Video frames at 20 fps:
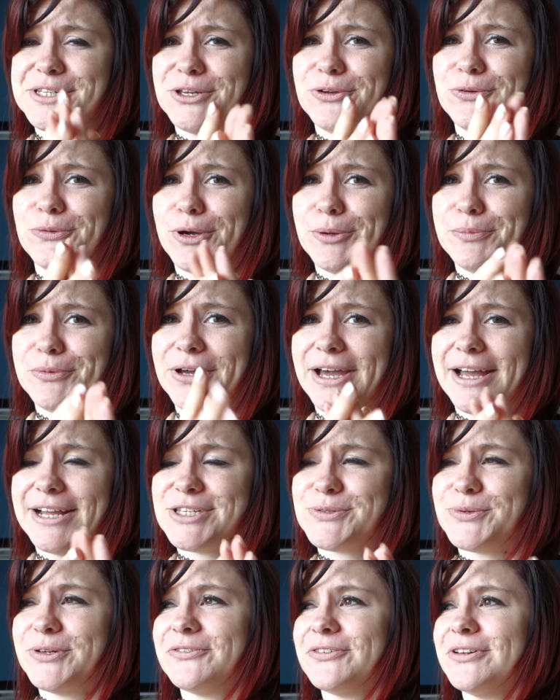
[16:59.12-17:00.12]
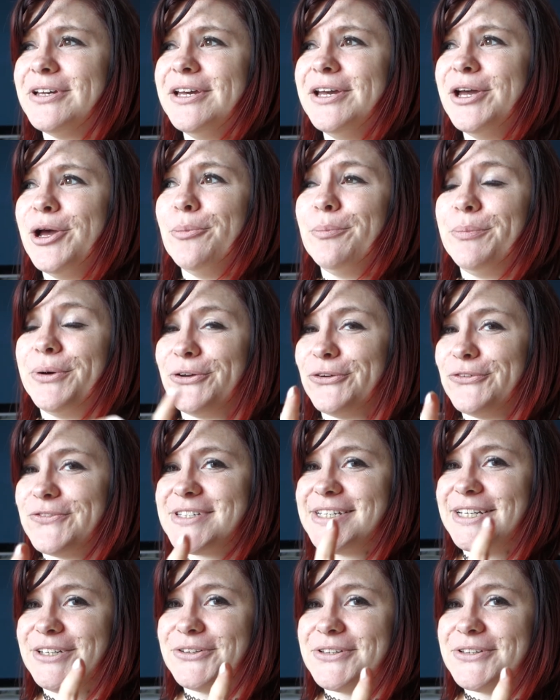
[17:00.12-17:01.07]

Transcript: that you wipe your hands with, but obviously